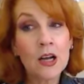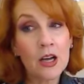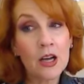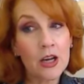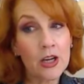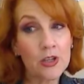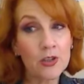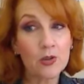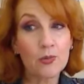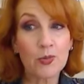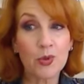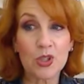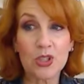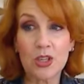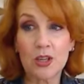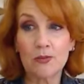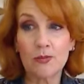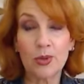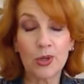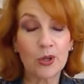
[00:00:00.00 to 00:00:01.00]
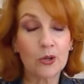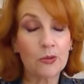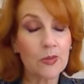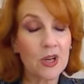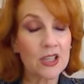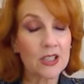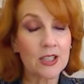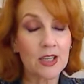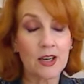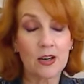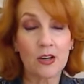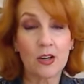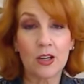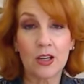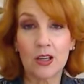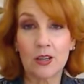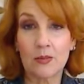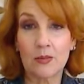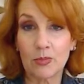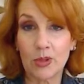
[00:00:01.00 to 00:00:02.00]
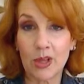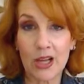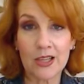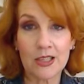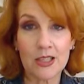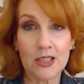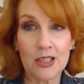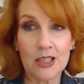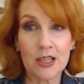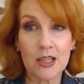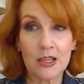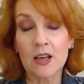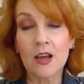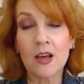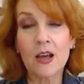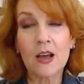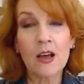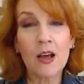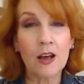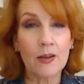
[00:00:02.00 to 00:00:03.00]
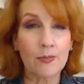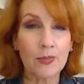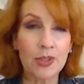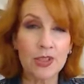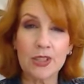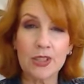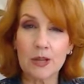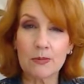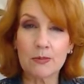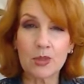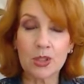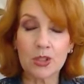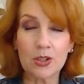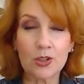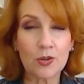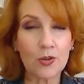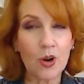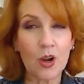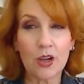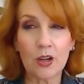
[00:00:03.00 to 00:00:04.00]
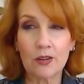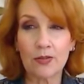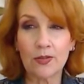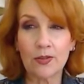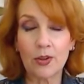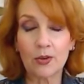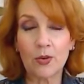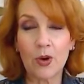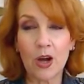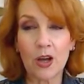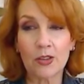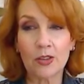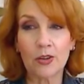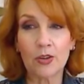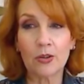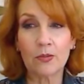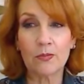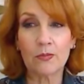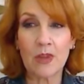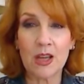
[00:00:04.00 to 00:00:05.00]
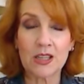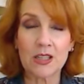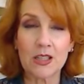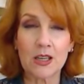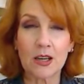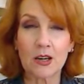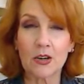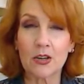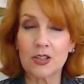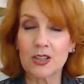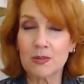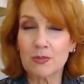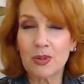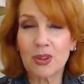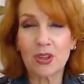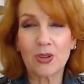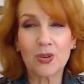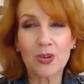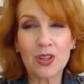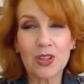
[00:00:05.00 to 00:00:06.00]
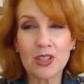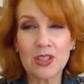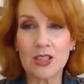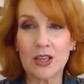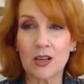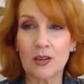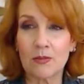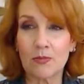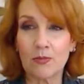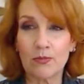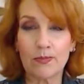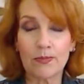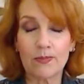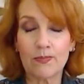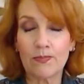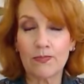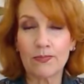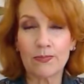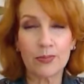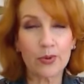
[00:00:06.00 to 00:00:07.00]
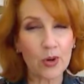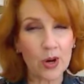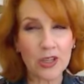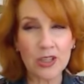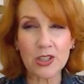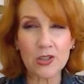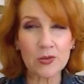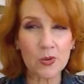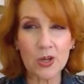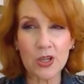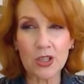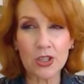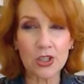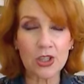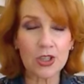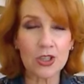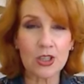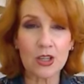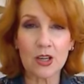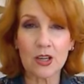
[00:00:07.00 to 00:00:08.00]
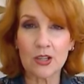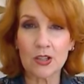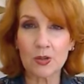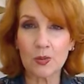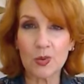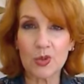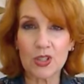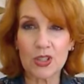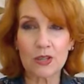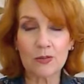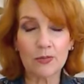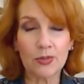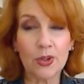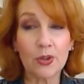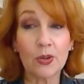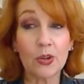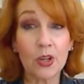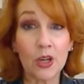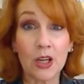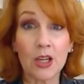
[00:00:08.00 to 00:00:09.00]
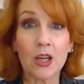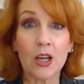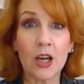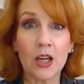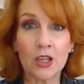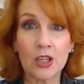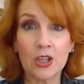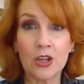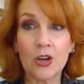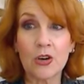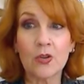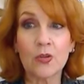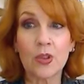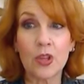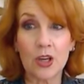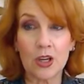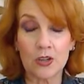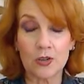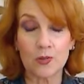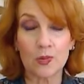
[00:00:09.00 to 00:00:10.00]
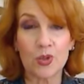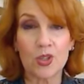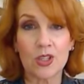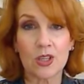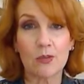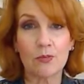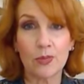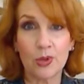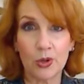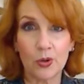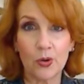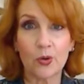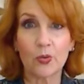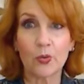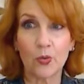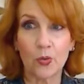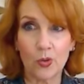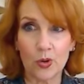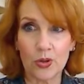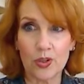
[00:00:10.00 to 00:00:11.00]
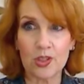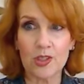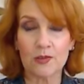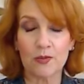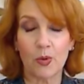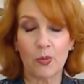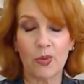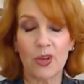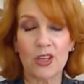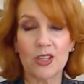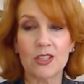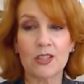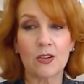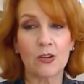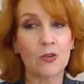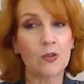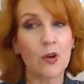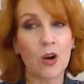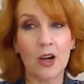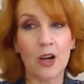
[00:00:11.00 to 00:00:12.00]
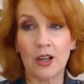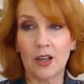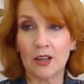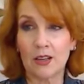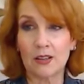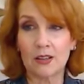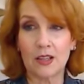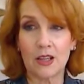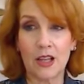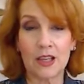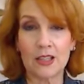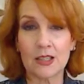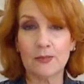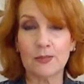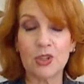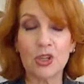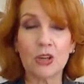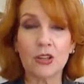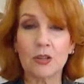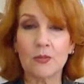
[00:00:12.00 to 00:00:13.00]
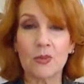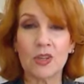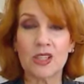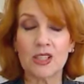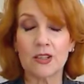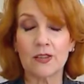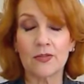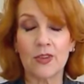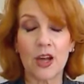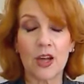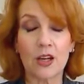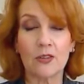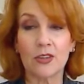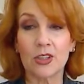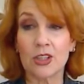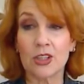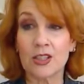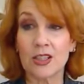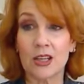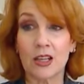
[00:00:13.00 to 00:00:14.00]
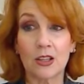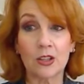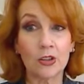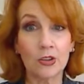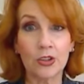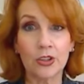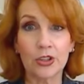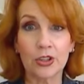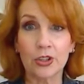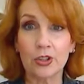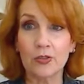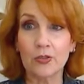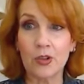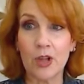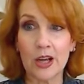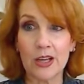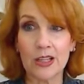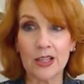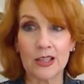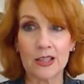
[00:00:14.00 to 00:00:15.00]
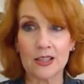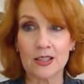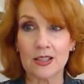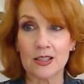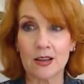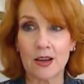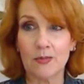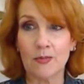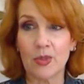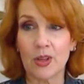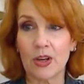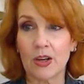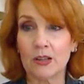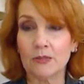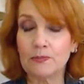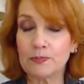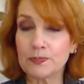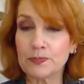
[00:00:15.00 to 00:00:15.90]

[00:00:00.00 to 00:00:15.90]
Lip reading: 100% Pure Mascara in Black Tea. I've been tempted to try a few other mascaras, but they're in the same price range as the 100% Pure, and I know the 100% Pure works for me, so I end up talking myself out of it and saying, look, you like it, stop there.